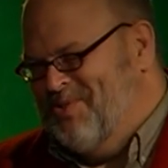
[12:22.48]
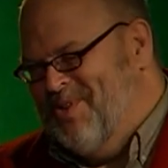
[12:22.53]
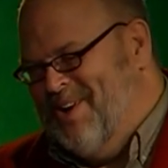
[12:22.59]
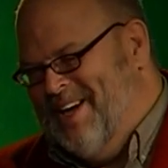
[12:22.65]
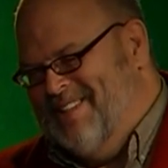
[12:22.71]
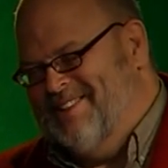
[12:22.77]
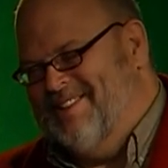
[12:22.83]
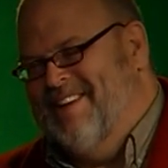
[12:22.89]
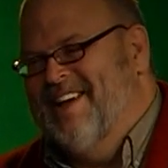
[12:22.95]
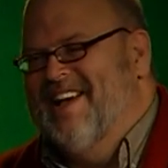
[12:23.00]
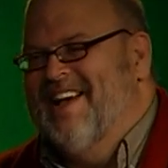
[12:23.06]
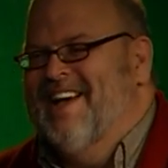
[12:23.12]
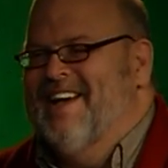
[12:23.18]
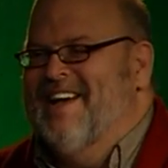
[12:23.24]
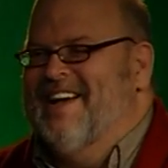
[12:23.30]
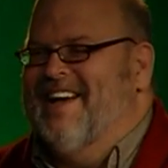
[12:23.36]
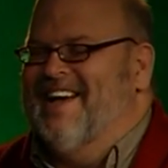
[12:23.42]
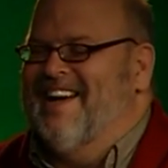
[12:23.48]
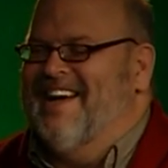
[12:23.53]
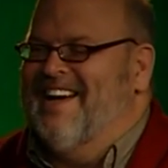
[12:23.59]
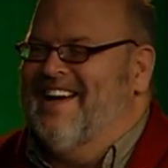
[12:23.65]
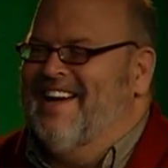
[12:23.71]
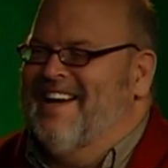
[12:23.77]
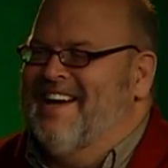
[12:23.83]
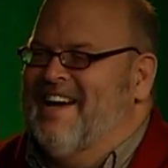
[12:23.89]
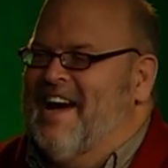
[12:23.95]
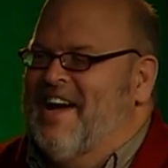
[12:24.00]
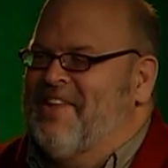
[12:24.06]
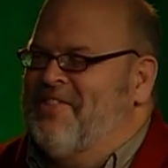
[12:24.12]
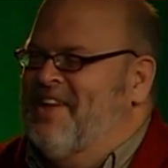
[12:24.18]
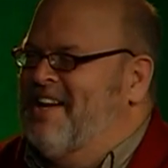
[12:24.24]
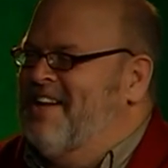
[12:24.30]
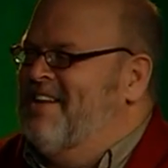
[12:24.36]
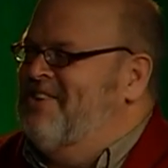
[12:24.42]
Twice. I
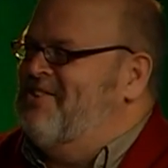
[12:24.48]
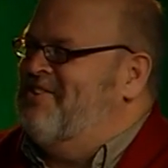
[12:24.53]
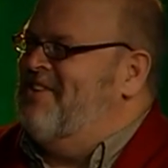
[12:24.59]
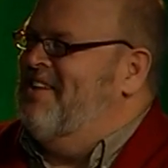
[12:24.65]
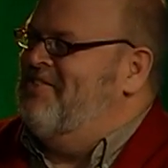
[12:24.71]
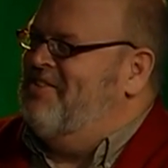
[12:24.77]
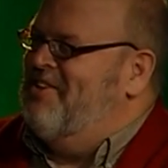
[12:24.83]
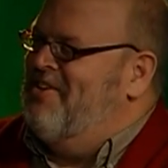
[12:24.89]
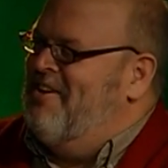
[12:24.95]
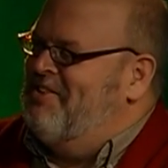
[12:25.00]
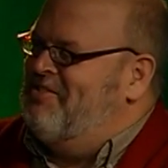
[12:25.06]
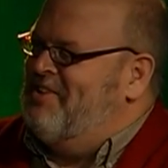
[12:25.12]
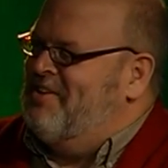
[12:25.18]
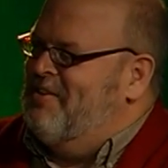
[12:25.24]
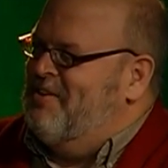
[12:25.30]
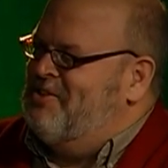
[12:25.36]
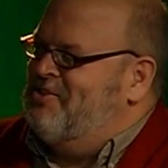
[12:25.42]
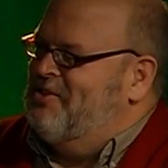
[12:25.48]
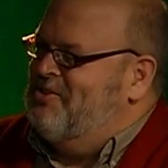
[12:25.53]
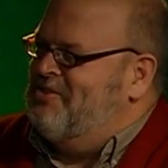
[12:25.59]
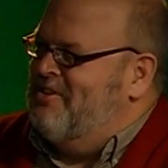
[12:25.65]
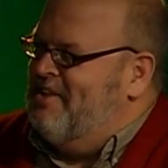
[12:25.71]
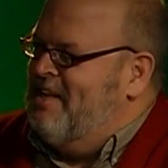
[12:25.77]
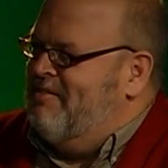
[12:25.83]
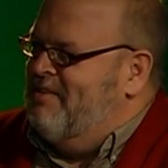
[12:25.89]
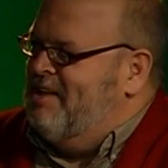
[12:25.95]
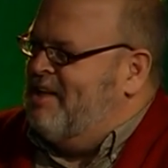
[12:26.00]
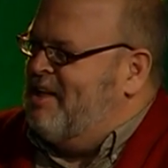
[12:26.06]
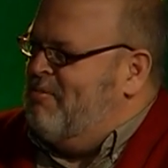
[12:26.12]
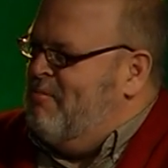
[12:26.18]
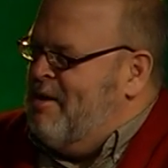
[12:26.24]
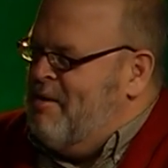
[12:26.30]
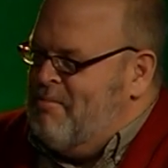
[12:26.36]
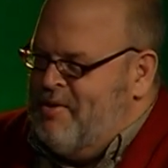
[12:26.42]
think it's interesting, though. It shows the level of
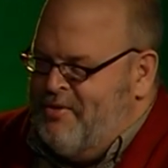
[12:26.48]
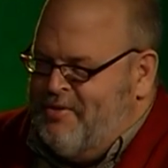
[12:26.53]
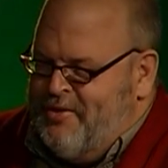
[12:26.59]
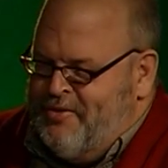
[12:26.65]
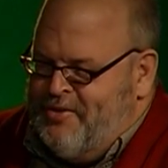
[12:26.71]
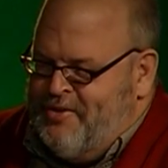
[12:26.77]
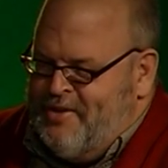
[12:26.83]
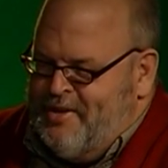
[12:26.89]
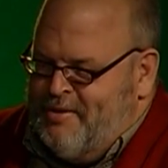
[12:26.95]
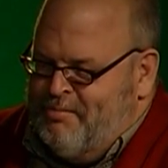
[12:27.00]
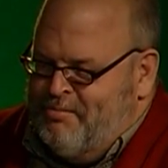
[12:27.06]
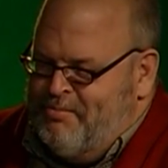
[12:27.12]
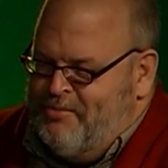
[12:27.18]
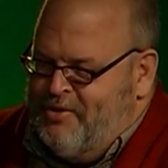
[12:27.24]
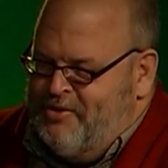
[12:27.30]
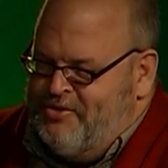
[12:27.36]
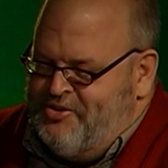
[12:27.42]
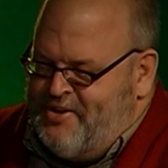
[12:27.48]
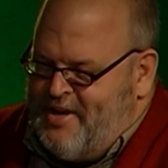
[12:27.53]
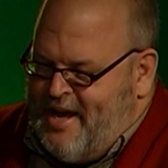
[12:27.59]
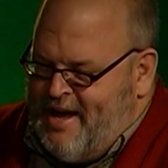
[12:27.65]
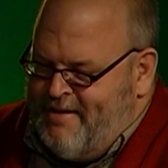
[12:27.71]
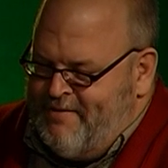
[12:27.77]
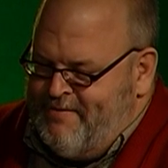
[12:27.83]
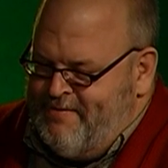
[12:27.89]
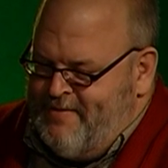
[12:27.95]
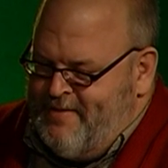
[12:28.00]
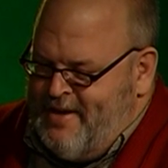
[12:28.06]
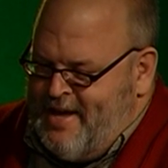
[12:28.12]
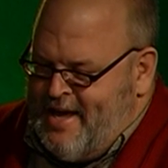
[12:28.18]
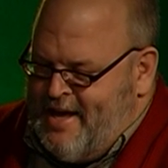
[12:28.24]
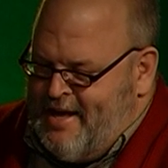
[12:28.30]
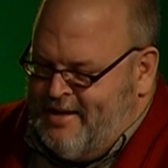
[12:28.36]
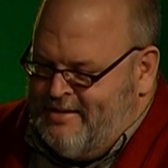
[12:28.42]
commitment that the staff
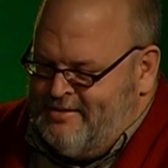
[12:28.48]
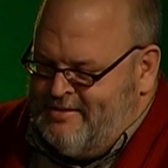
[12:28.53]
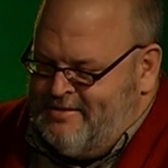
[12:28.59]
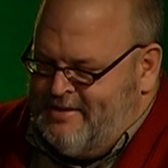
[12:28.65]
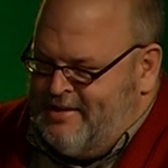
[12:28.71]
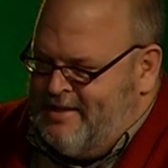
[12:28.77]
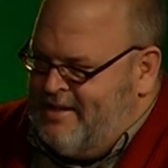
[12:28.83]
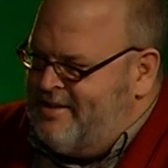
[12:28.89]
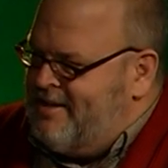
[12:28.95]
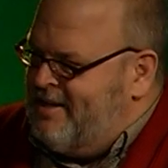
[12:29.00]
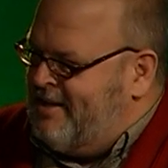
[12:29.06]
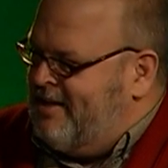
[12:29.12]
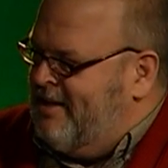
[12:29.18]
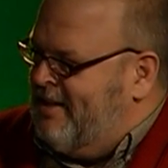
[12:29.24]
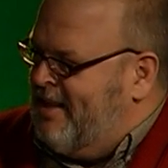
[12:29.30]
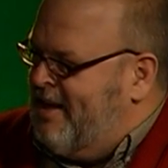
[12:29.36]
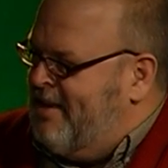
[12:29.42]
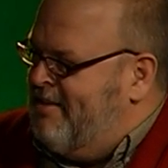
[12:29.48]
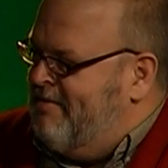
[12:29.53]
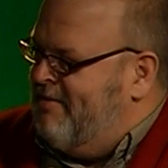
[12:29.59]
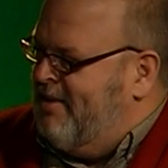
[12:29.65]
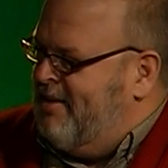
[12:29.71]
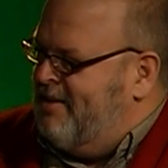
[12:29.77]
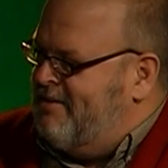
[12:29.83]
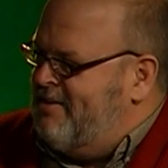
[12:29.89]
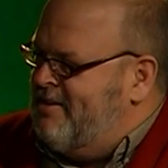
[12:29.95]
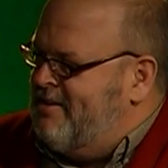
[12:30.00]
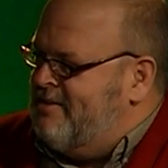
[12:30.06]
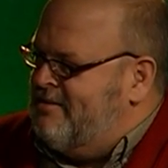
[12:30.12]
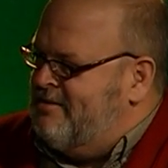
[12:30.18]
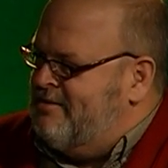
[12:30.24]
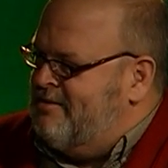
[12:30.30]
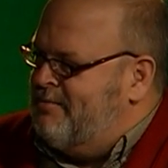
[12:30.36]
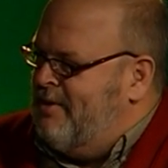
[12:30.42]
has, and I think a lot of the
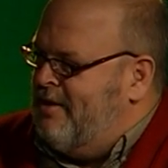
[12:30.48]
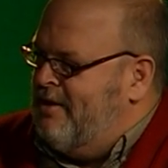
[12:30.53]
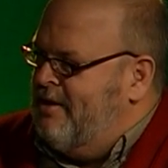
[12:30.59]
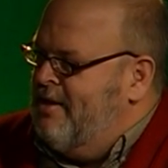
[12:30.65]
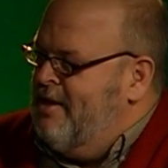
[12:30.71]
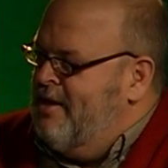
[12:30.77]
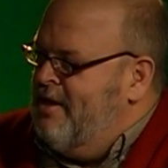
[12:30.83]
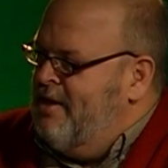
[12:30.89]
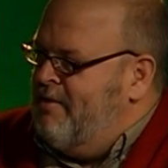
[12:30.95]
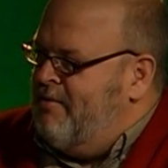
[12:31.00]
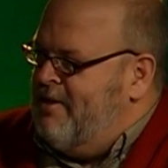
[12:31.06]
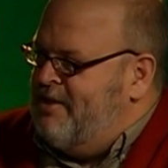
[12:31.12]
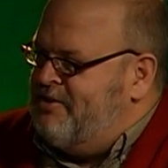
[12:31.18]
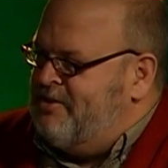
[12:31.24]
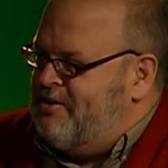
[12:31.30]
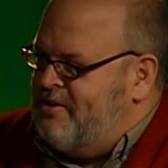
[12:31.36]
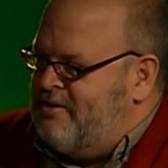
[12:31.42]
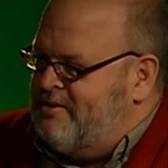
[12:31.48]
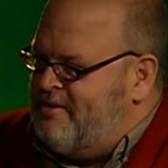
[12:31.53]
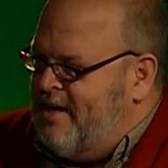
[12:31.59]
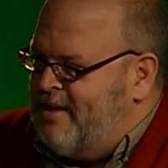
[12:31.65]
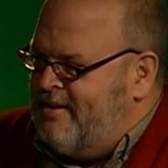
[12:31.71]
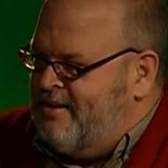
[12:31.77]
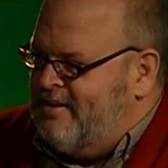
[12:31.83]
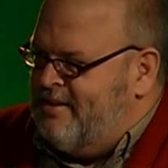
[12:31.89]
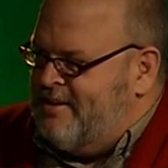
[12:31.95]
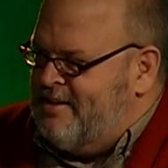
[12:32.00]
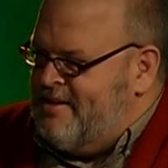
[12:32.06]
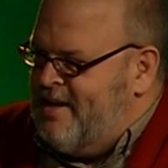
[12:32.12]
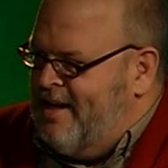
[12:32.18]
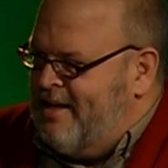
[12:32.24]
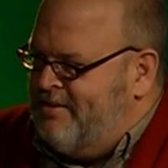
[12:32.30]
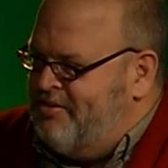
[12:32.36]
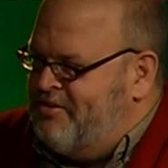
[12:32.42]
volunteers as well. Rachel, you're technically
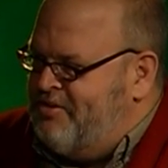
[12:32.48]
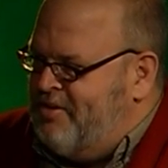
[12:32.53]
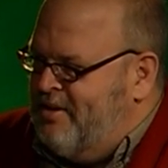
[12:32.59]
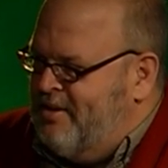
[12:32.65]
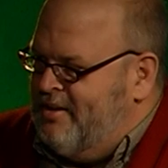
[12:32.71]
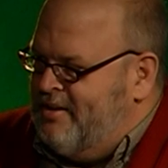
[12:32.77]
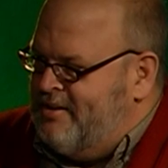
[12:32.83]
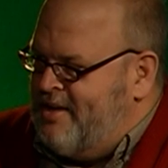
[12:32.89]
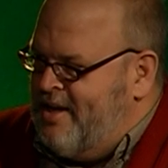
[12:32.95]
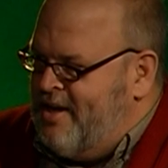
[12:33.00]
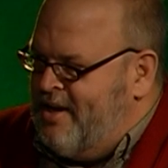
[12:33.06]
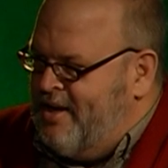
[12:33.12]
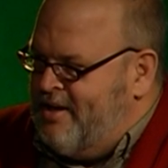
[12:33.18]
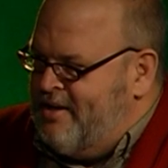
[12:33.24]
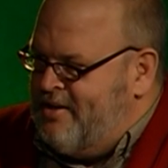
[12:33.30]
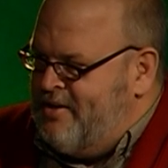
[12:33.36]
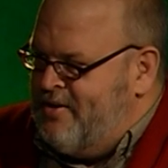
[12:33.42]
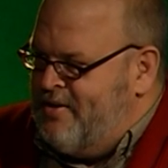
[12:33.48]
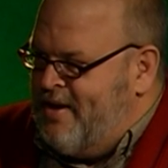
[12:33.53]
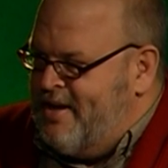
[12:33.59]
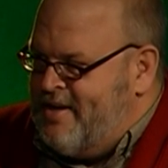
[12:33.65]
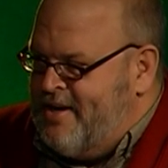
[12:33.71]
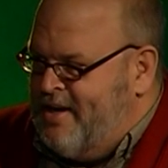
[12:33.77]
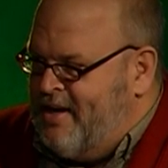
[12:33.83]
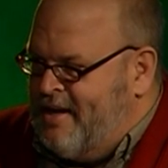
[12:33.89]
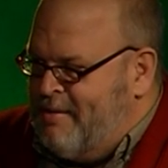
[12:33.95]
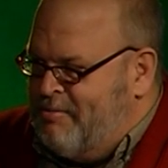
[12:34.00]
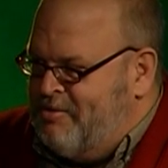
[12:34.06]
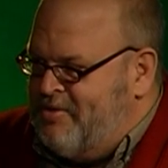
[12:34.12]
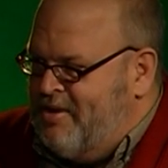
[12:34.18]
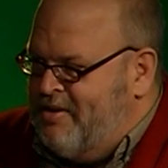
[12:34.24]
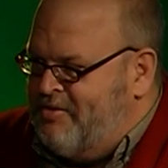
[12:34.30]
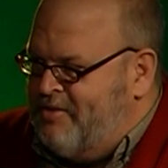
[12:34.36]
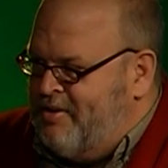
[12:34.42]
not yet on
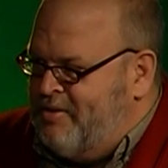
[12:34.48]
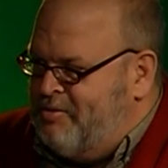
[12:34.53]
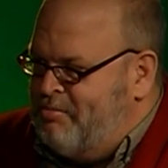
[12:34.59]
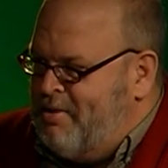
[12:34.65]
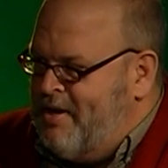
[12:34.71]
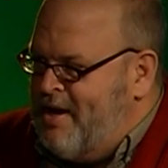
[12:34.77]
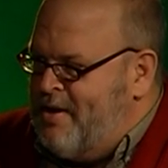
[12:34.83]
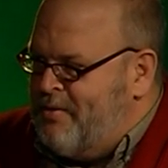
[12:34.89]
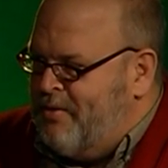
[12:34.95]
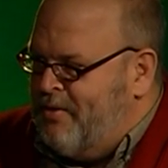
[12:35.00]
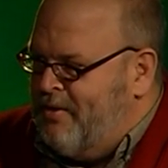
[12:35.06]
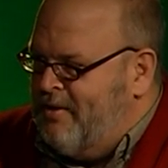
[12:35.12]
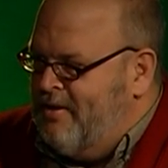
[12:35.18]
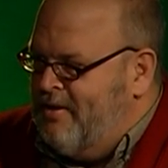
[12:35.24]
MCSA's payroll.